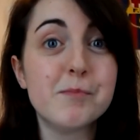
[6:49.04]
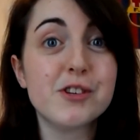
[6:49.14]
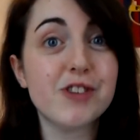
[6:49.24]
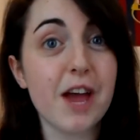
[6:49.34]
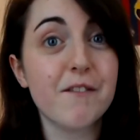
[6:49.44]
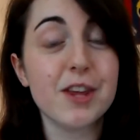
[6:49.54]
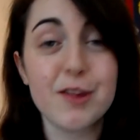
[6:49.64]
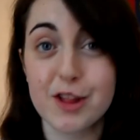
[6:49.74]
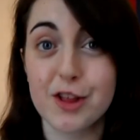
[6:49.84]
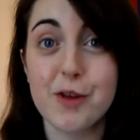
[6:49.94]
chef. He
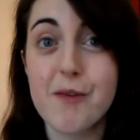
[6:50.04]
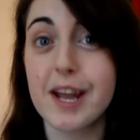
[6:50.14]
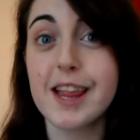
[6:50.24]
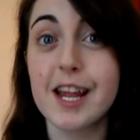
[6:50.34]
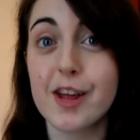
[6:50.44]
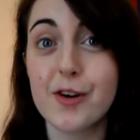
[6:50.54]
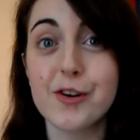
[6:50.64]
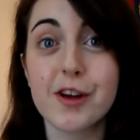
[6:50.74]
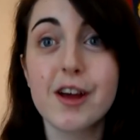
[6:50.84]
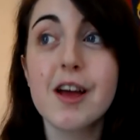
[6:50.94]
used to do Ready Steady
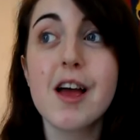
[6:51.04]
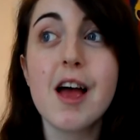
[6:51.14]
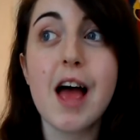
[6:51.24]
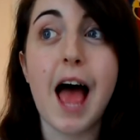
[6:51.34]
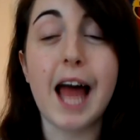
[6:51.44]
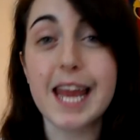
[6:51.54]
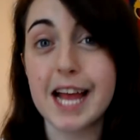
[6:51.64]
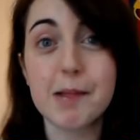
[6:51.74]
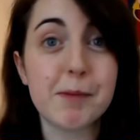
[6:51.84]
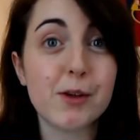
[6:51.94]
Cook, and he
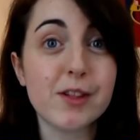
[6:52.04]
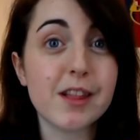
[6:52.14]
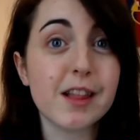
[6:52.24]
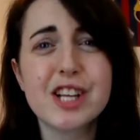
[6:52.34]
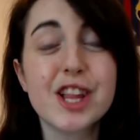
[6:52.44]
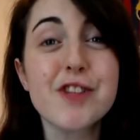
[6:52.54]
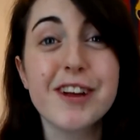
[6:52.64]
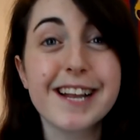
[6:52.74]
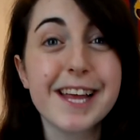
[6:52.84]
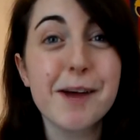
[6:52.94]
has been on
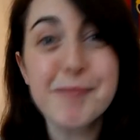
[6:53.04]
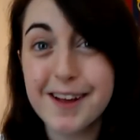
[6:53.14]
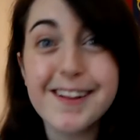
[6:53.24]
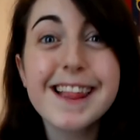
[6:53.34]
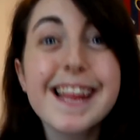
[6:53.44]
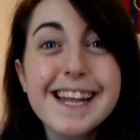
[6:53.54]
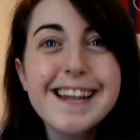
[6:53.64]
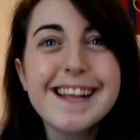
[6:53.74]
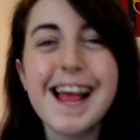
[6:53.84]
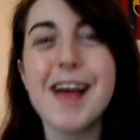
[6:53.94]
Strictly Come Dancing
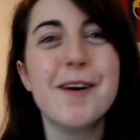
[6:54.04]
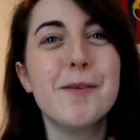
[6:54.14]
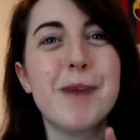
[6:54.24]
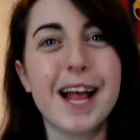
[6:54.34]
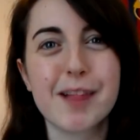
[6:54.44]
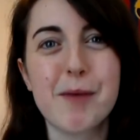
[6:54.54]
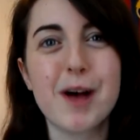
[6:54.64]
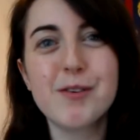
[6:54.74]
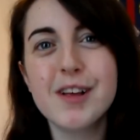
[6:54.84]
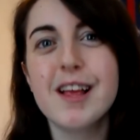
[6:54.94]
as
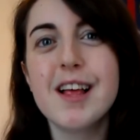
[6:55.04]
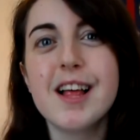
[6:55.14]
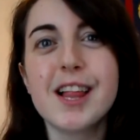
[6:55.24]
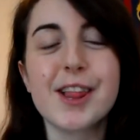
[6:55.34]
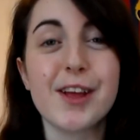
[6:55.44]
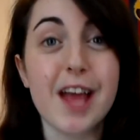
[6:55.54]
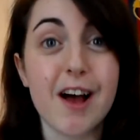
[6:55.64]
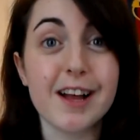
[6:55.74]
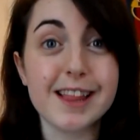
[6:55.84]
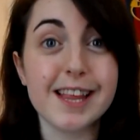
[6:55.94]
well. So yeah,
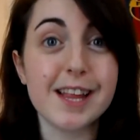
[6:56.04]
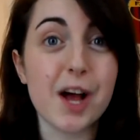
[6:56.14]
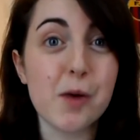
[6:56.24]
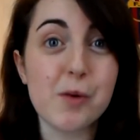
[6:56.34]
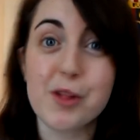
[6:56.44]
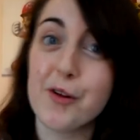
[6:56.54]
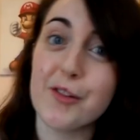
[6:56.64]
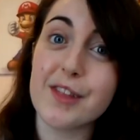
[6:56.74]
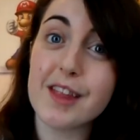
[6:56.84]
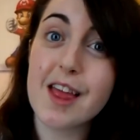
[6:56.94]
I was
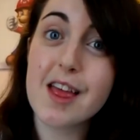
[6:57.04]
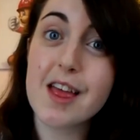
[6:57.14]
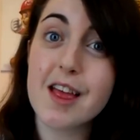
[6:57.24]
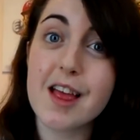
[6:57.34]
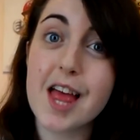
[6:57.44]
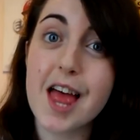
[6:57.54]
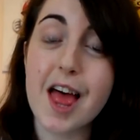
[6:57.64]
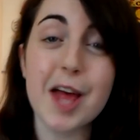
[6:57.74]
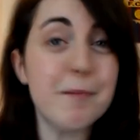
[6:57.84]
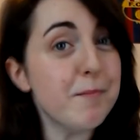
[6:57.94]
on
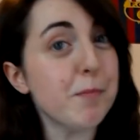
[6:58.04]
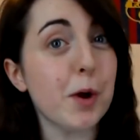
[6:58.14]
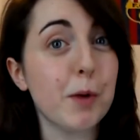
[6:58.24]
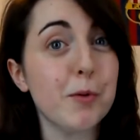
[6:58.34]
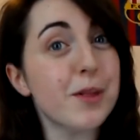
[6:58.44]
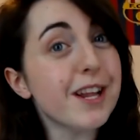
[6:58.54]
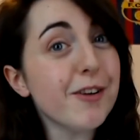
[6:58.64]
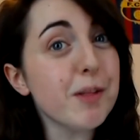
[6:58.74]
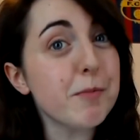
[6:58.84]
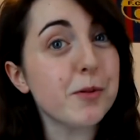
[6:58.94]
a programme called City
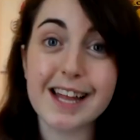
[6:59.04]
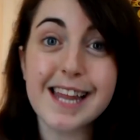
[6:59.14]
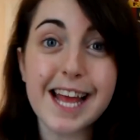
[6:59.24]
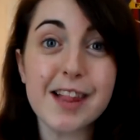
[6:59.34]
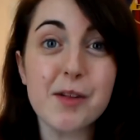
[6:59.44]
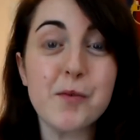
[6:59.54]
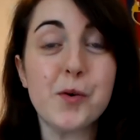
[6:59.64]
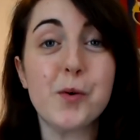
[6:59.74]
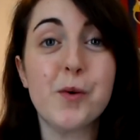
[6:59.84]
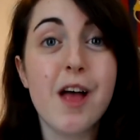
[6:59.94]
Hospital. Next of
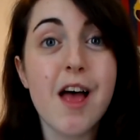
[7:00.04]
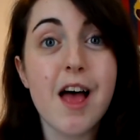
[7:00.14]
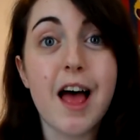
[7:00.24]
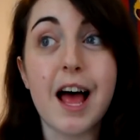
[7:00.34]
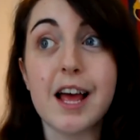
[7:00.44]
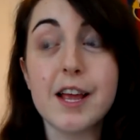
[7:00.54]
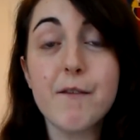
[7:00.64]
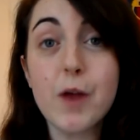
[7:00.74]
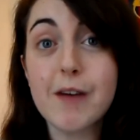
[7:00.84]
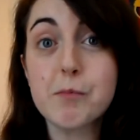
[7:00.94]
all, if
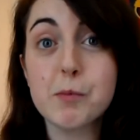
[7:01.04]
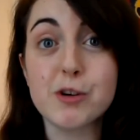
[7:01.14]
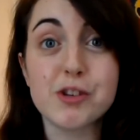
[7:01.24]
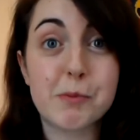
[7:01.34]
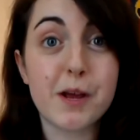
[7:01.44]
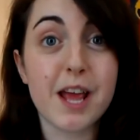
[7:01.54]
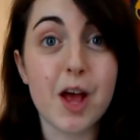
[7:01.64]
you have been watching my